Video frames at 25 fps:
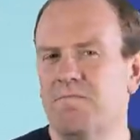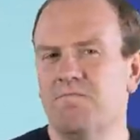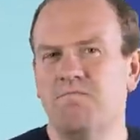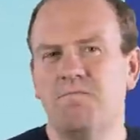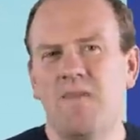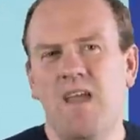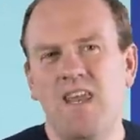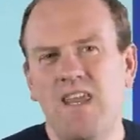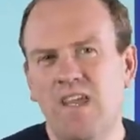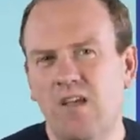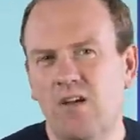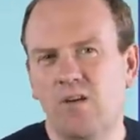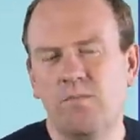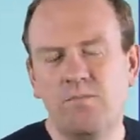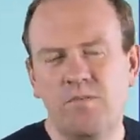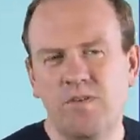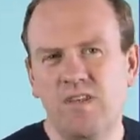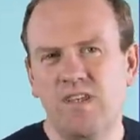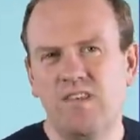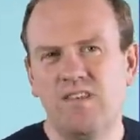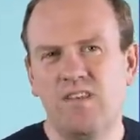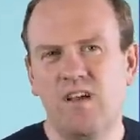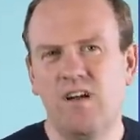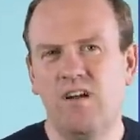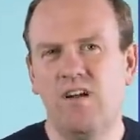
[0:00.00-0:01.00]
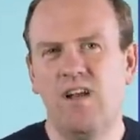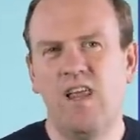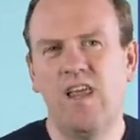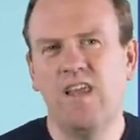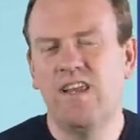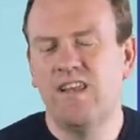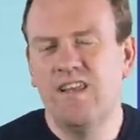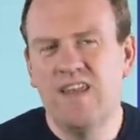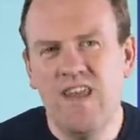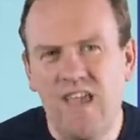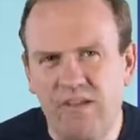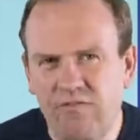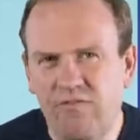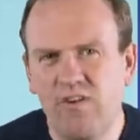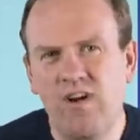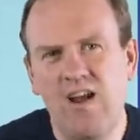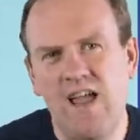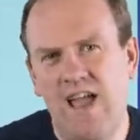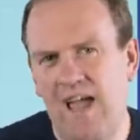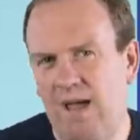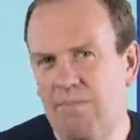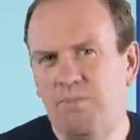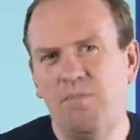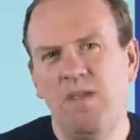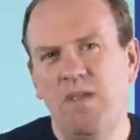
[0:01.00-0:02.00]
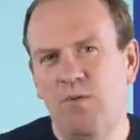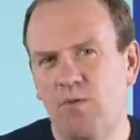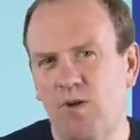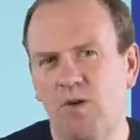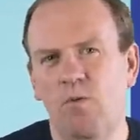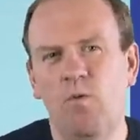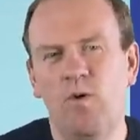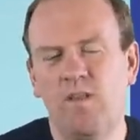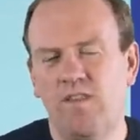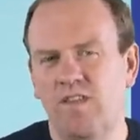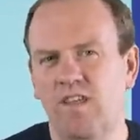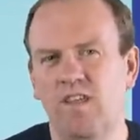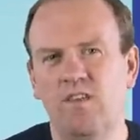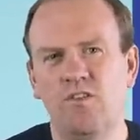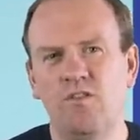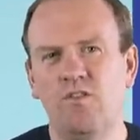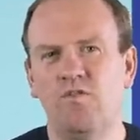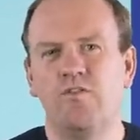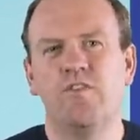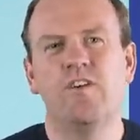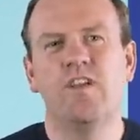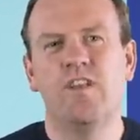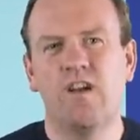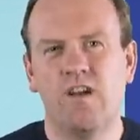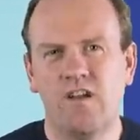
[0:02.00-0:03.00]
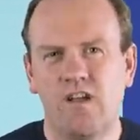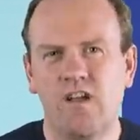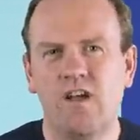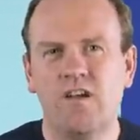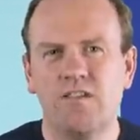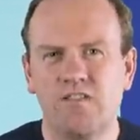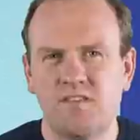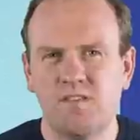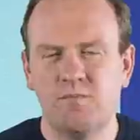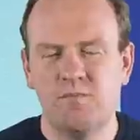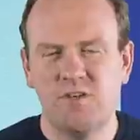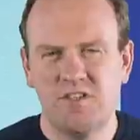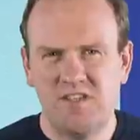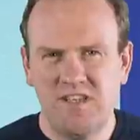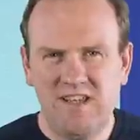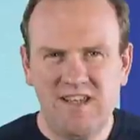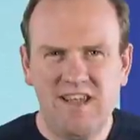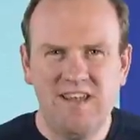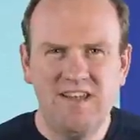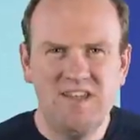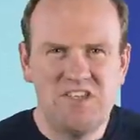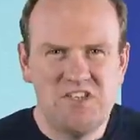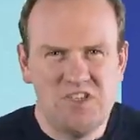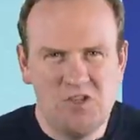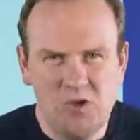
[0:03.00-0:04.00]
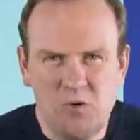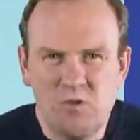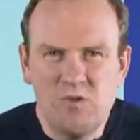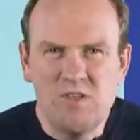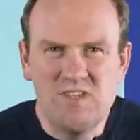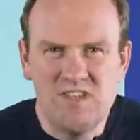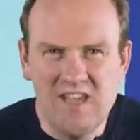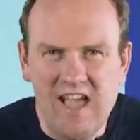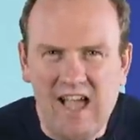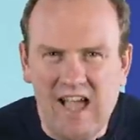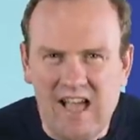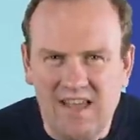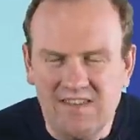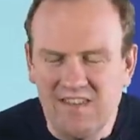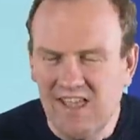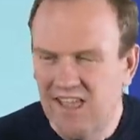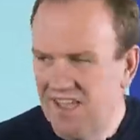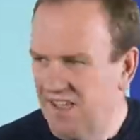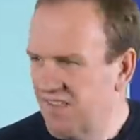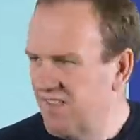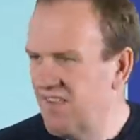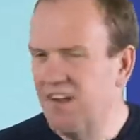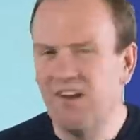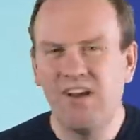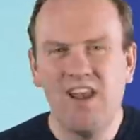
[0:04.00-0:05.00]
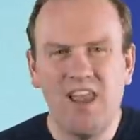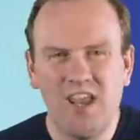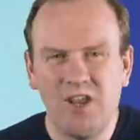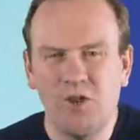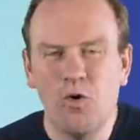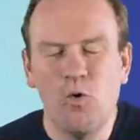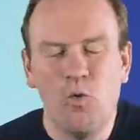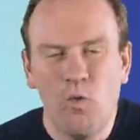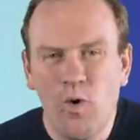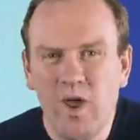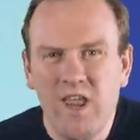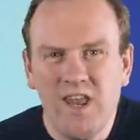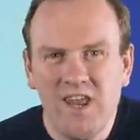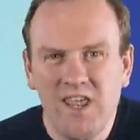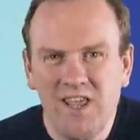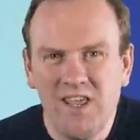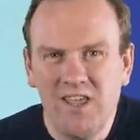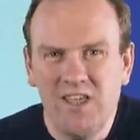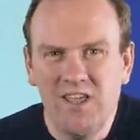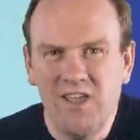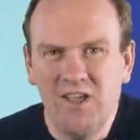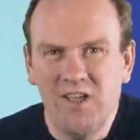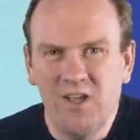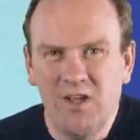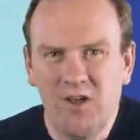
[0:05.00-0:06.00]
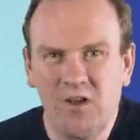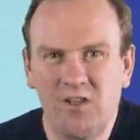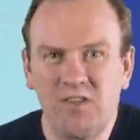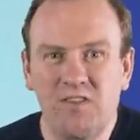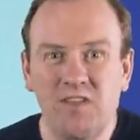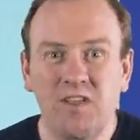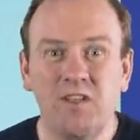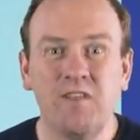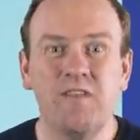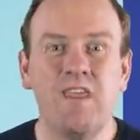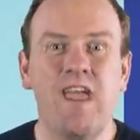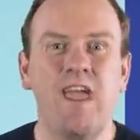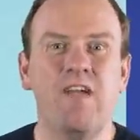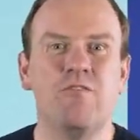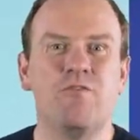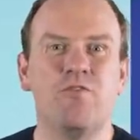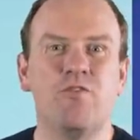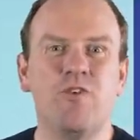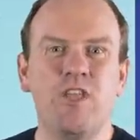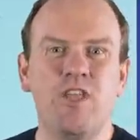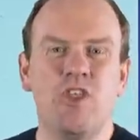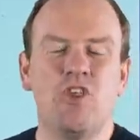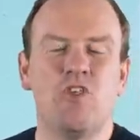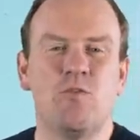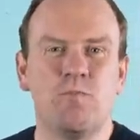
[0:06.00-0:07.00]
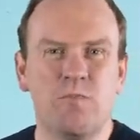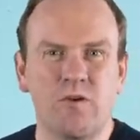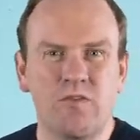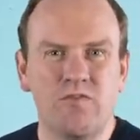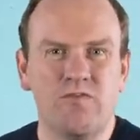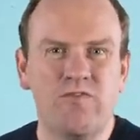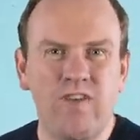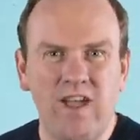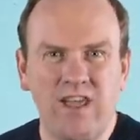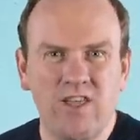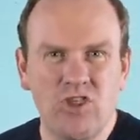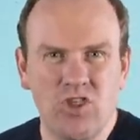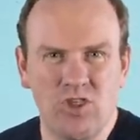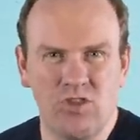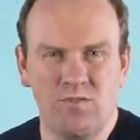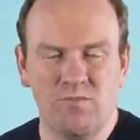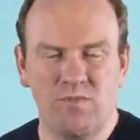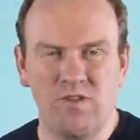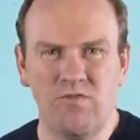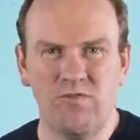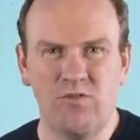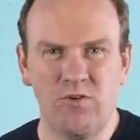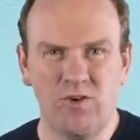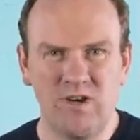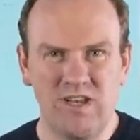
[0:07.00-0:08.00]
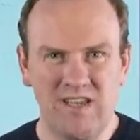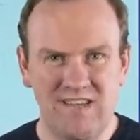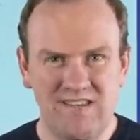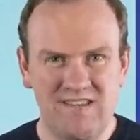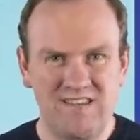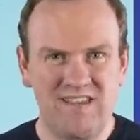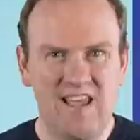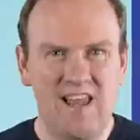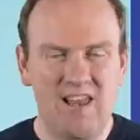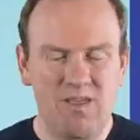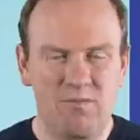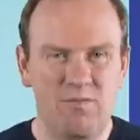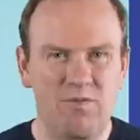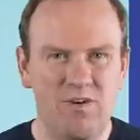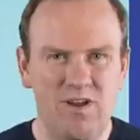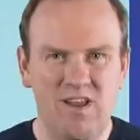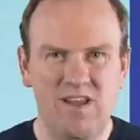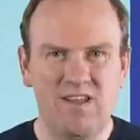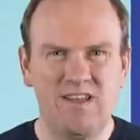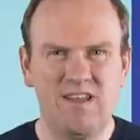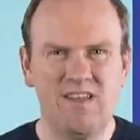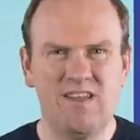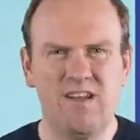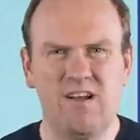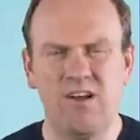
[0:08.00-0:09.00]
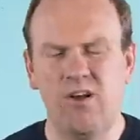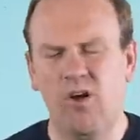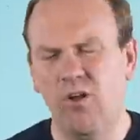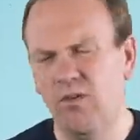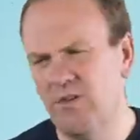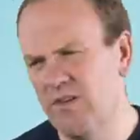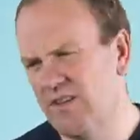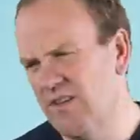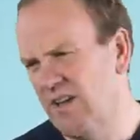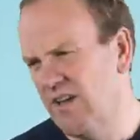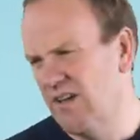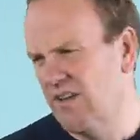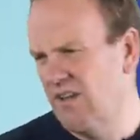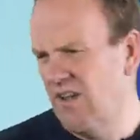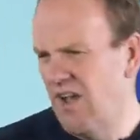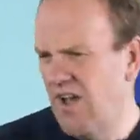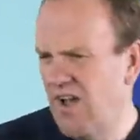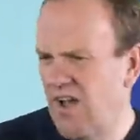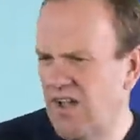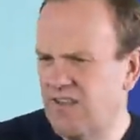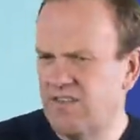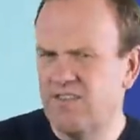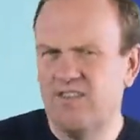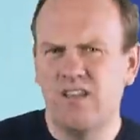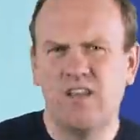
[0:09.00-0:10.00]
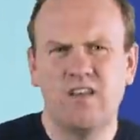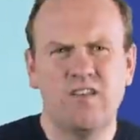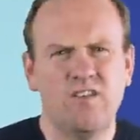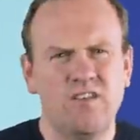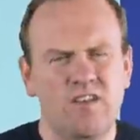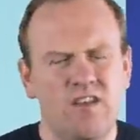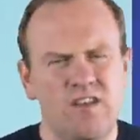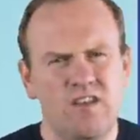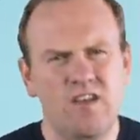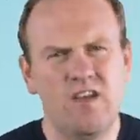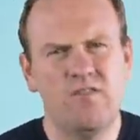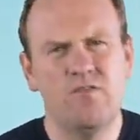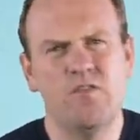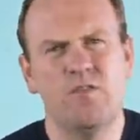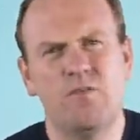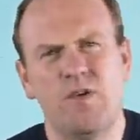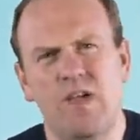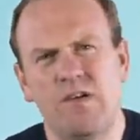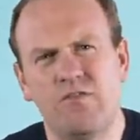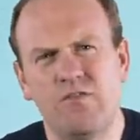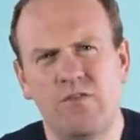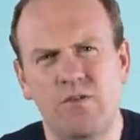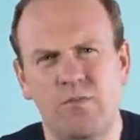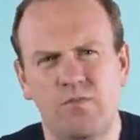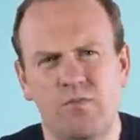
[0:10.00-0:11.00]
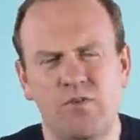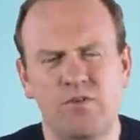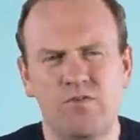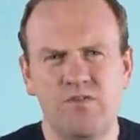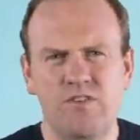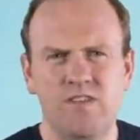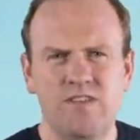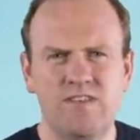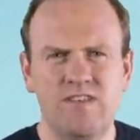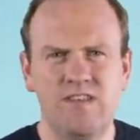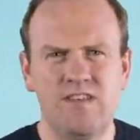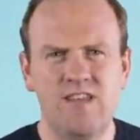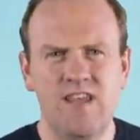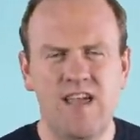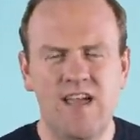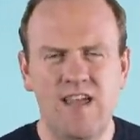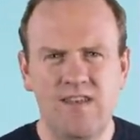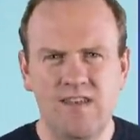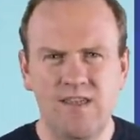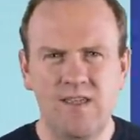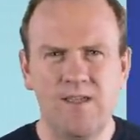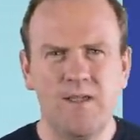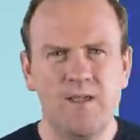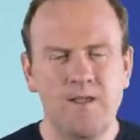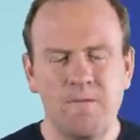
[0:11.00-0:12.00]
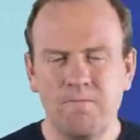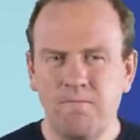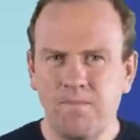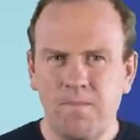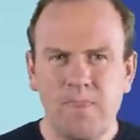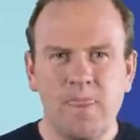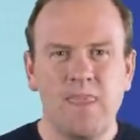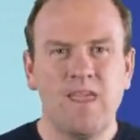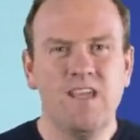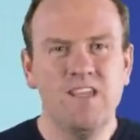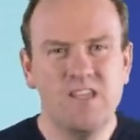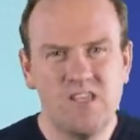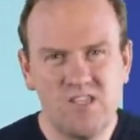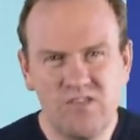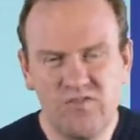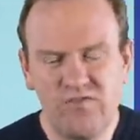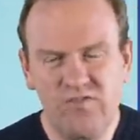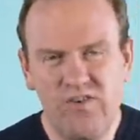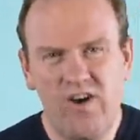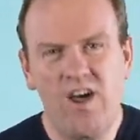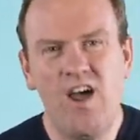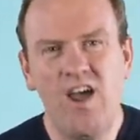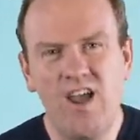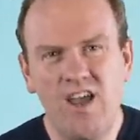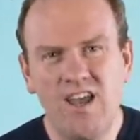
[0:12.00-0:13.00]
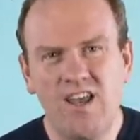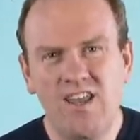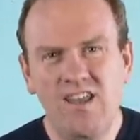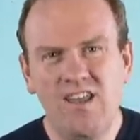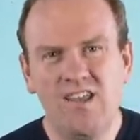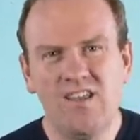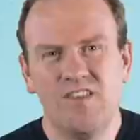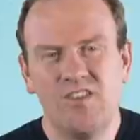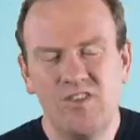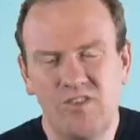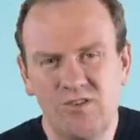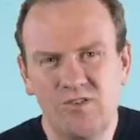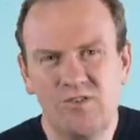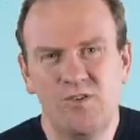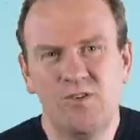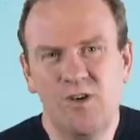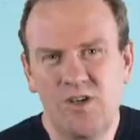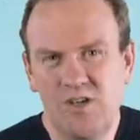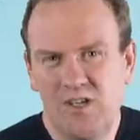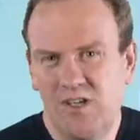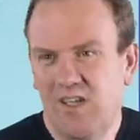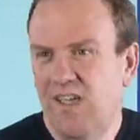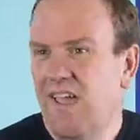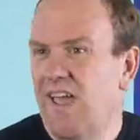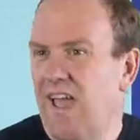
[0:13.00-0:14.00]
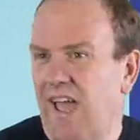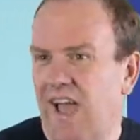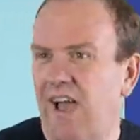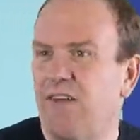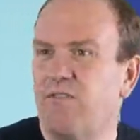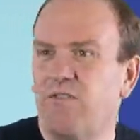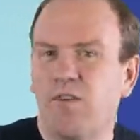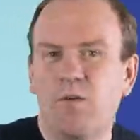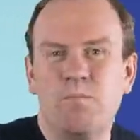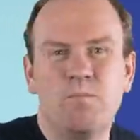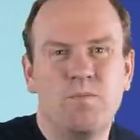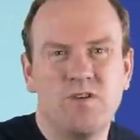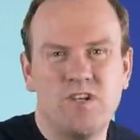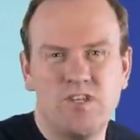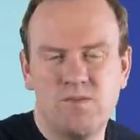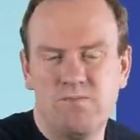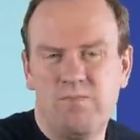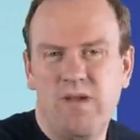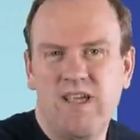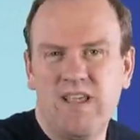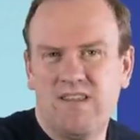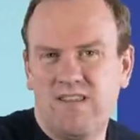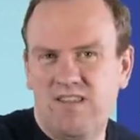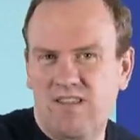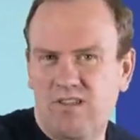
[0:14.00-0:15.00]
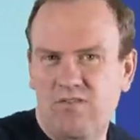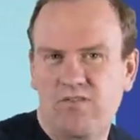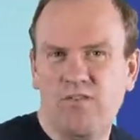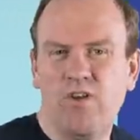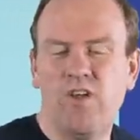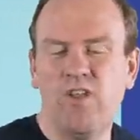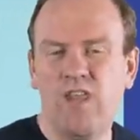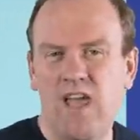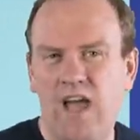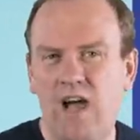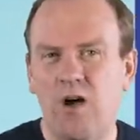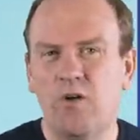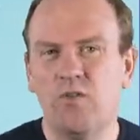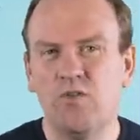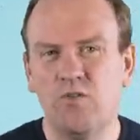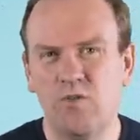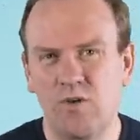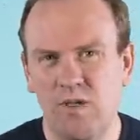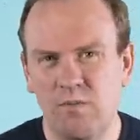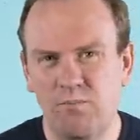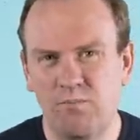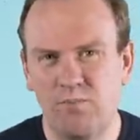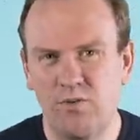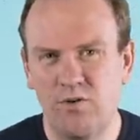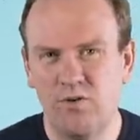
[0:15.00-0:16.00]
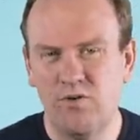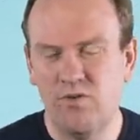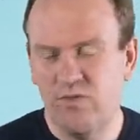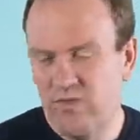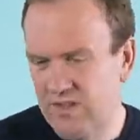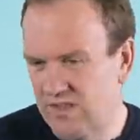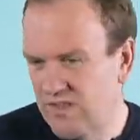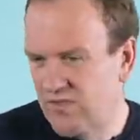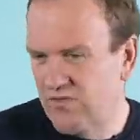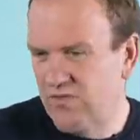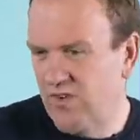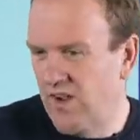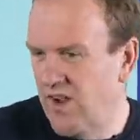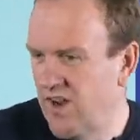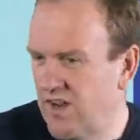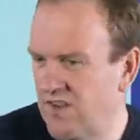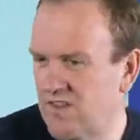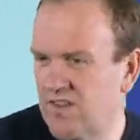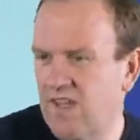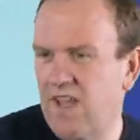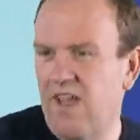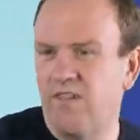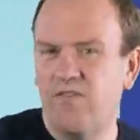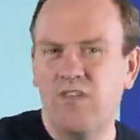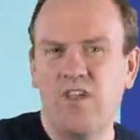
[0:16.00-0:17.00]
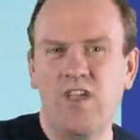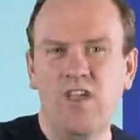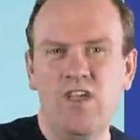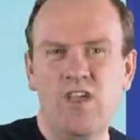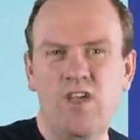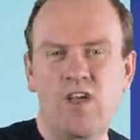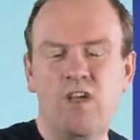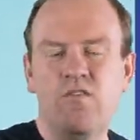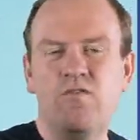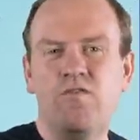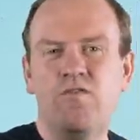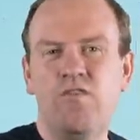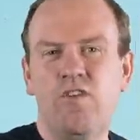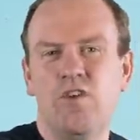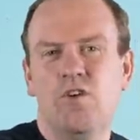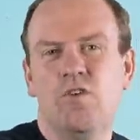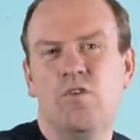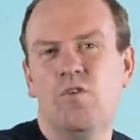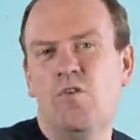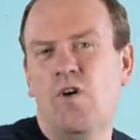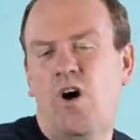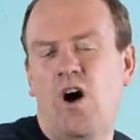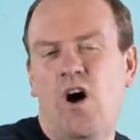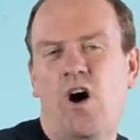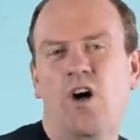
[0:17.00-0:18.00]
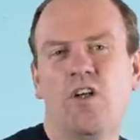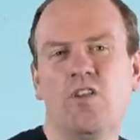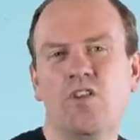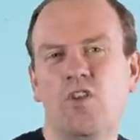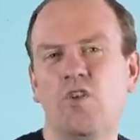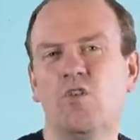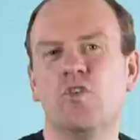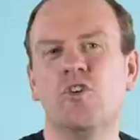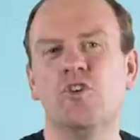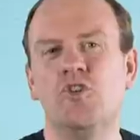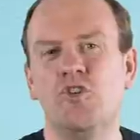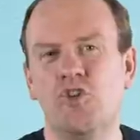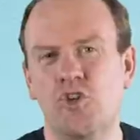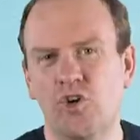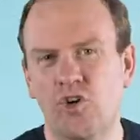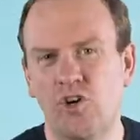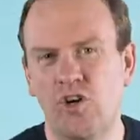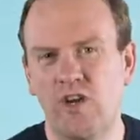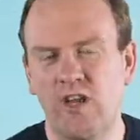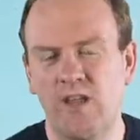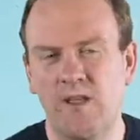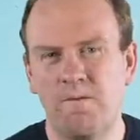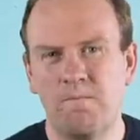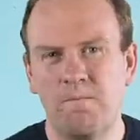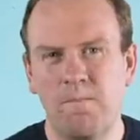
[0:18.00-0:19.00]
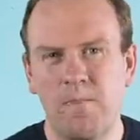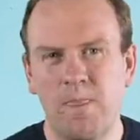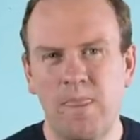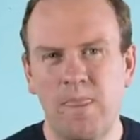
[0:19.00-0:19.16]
Many companies are like never happy with what they do for their customers, and that is so sad. They're like waiting until they have reached perfection before they celebrate. And they're always like, yeah, it's not good enough and we have to improve this and that. It's fine to have a perspective on how to improve. It's fine to have a view on your journey.